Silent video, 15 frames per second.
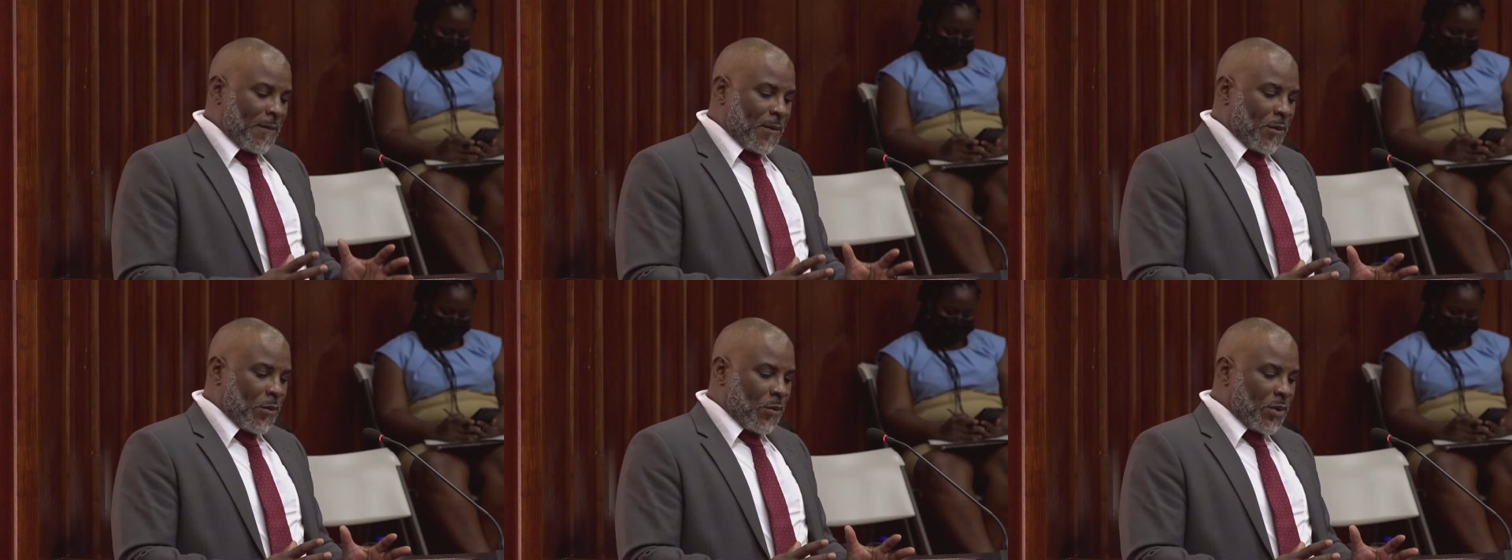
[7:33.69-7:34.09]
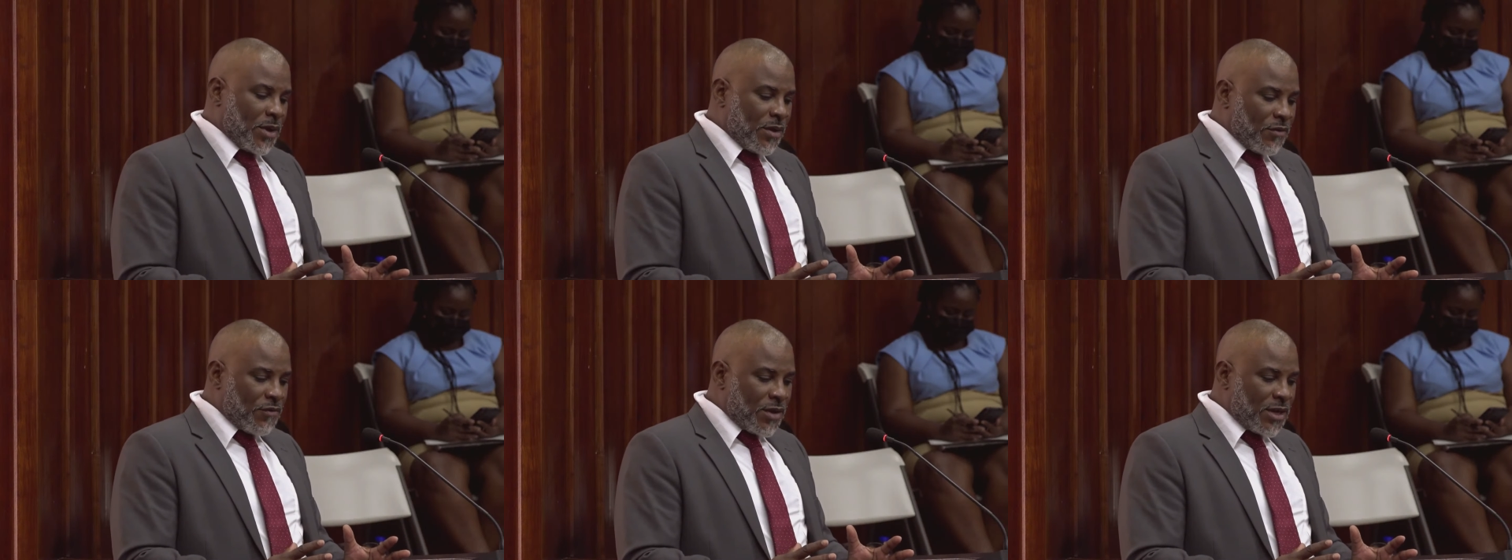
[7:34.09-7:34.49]
we are
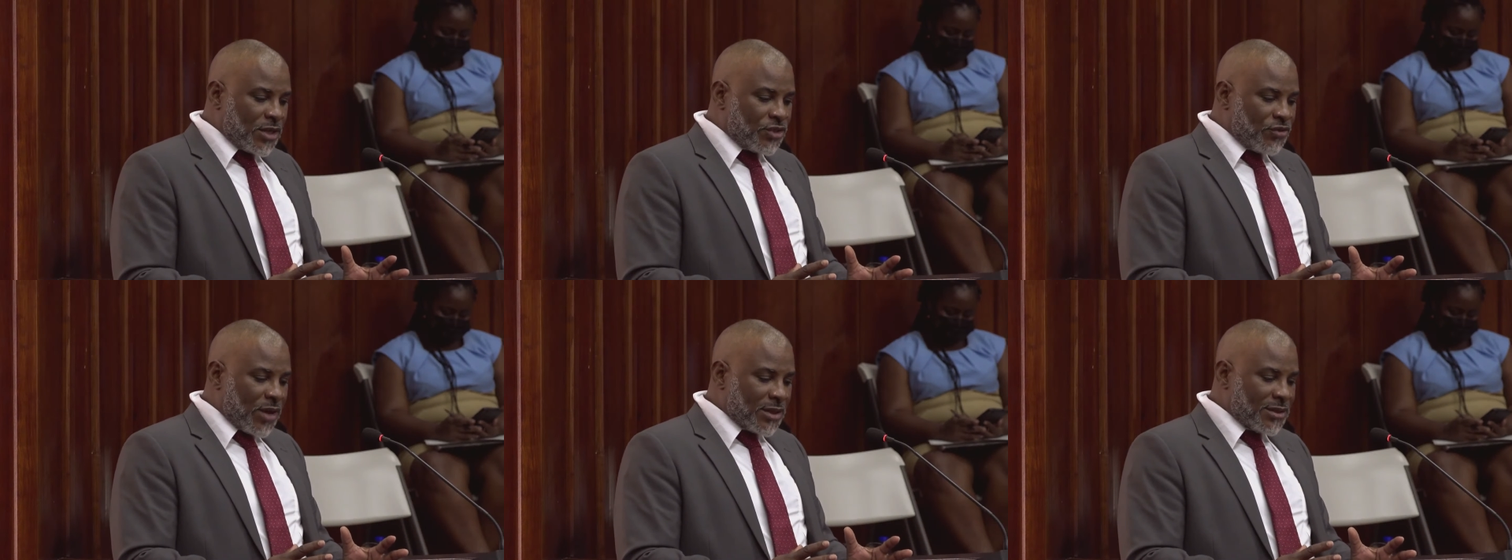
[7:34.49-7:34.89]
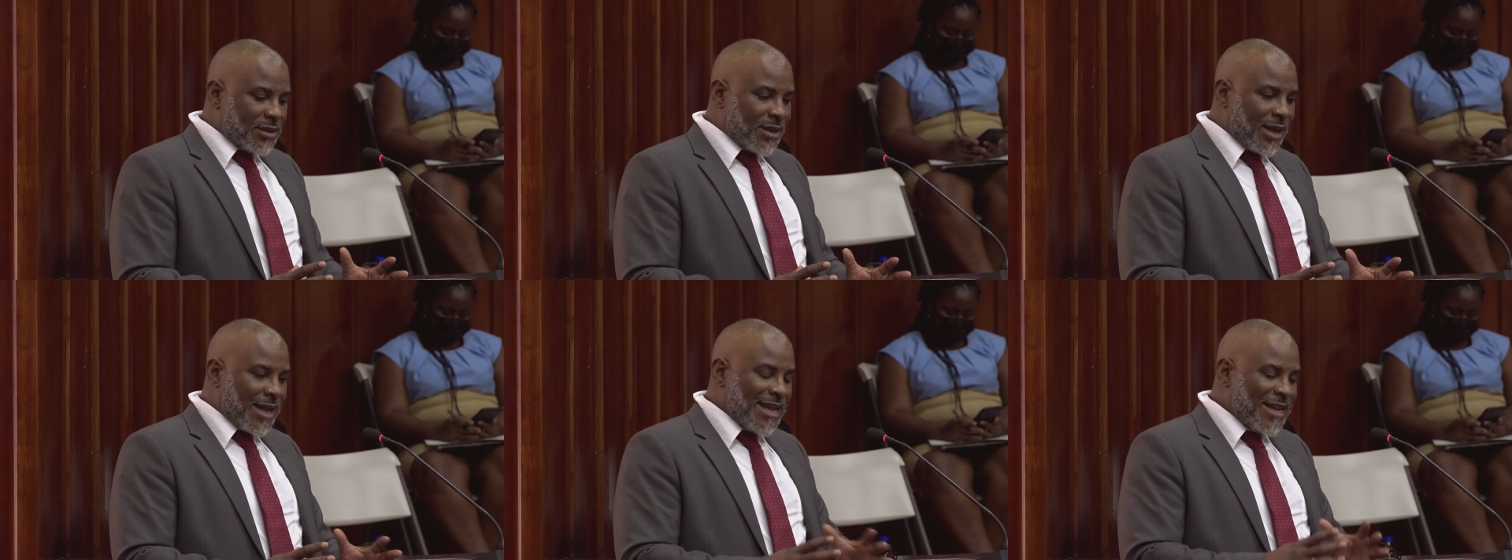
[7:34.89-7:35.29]
really trying to
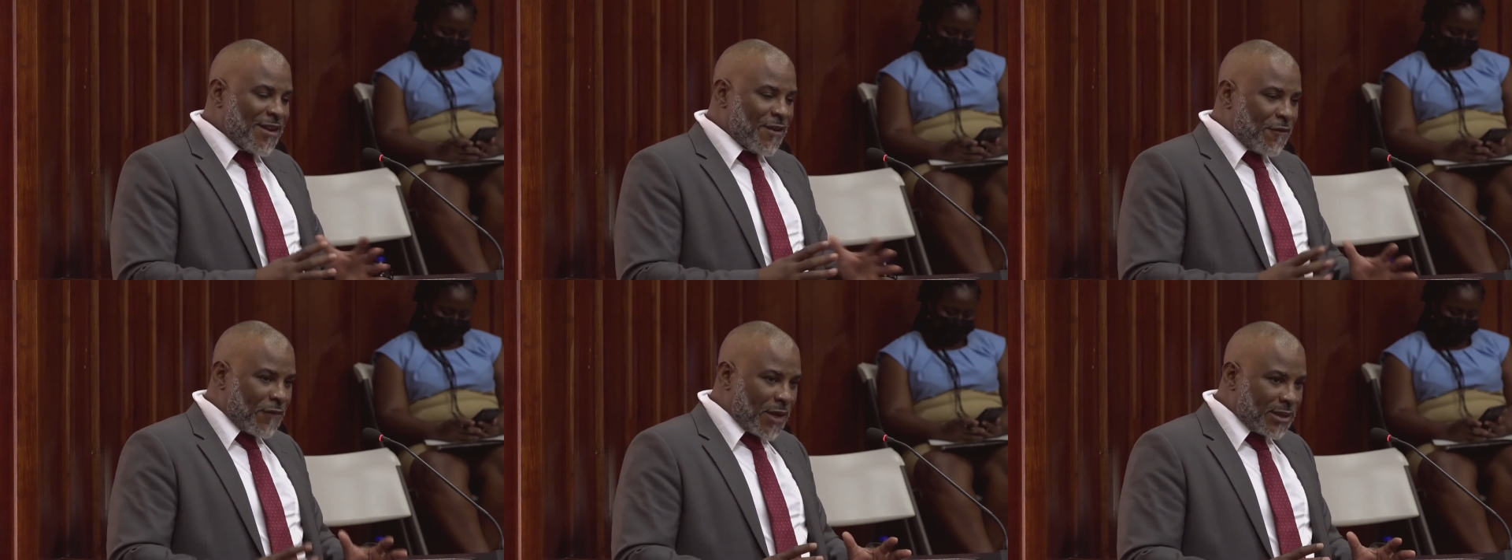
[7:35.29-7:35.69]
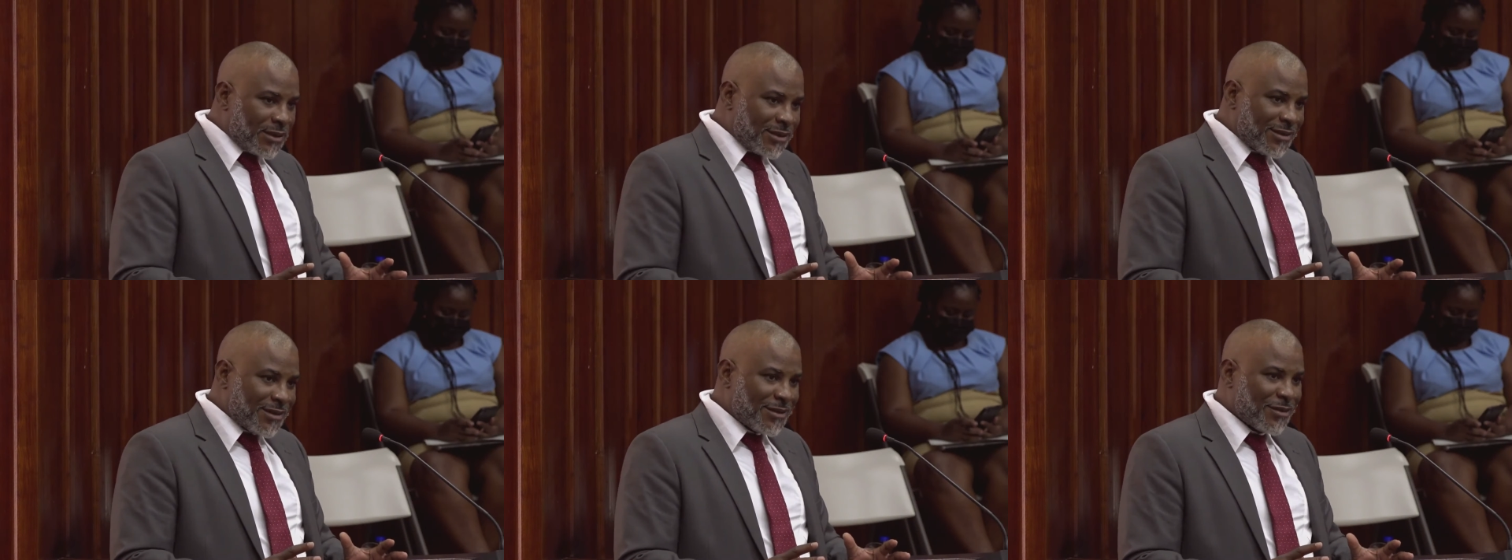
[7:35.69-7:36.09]

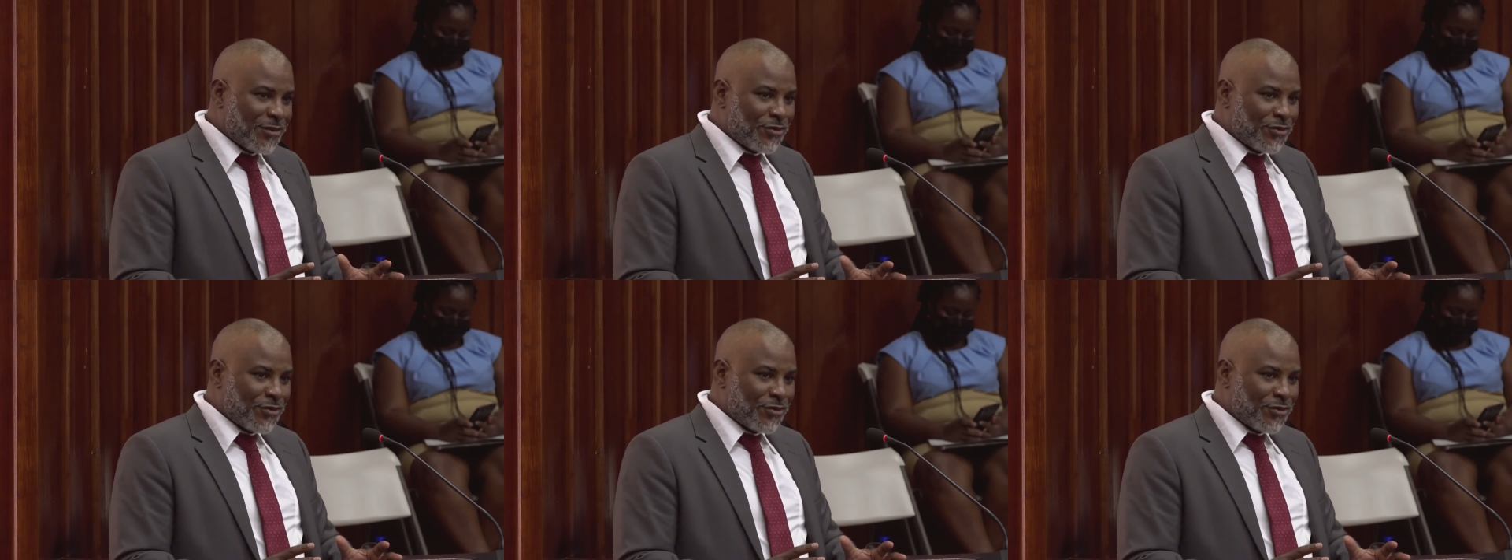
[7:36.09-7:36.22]
innovate,